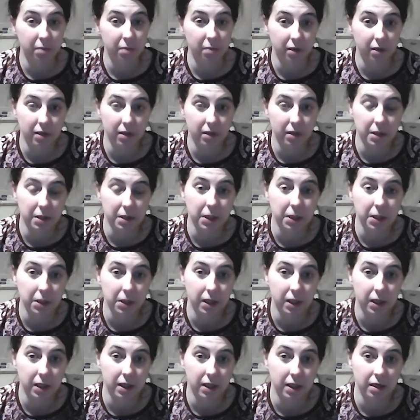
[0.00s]
but I think it's
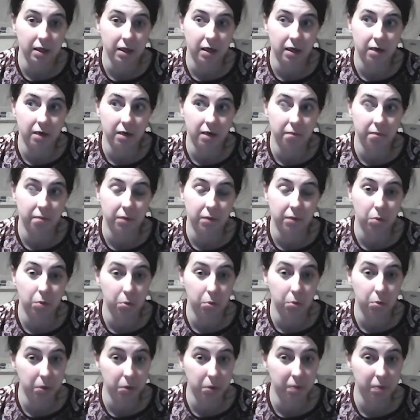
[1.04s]
actually the
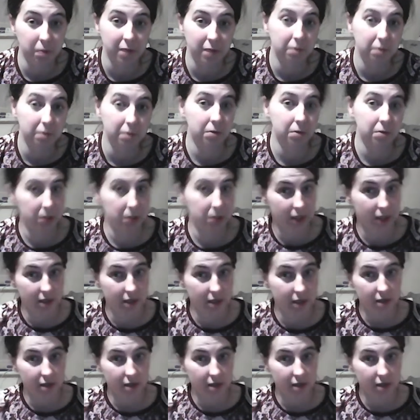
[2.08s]
horse people, because they